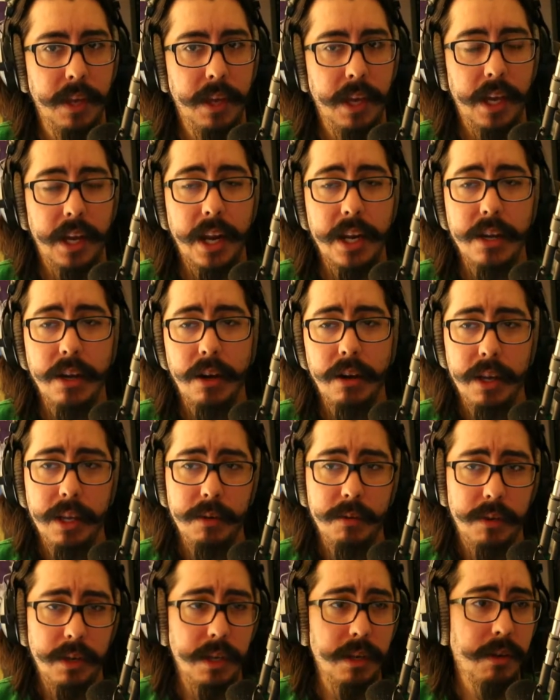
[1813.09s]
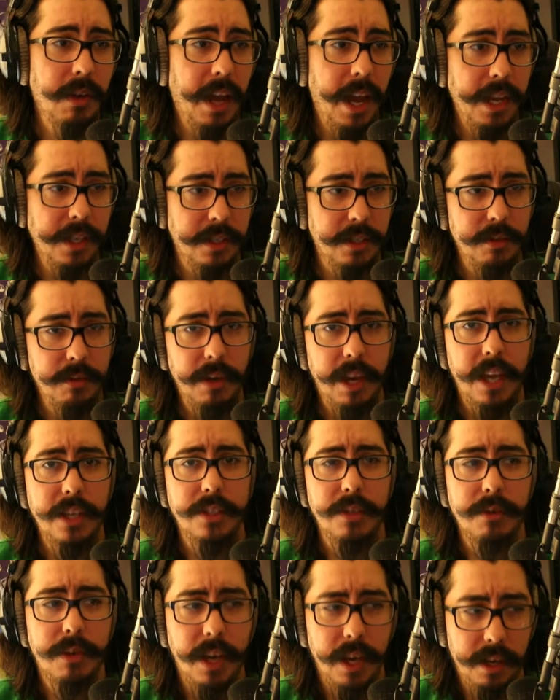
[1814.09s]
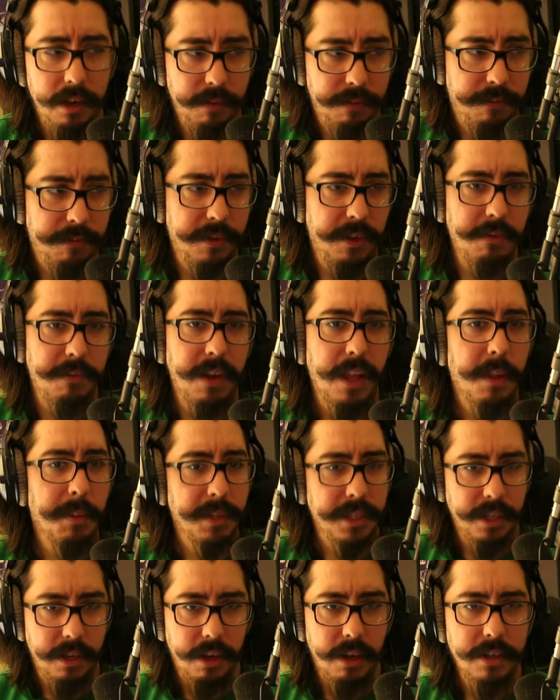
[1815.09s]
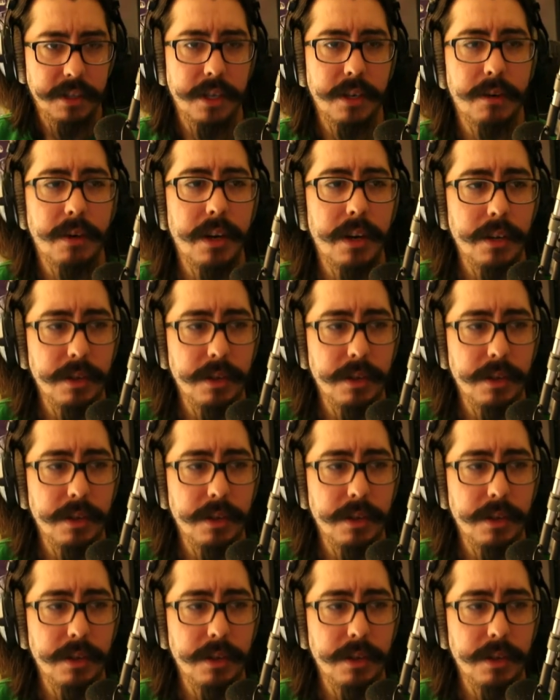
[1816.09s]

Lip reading: And I know, and as you kind of develop as a content creator,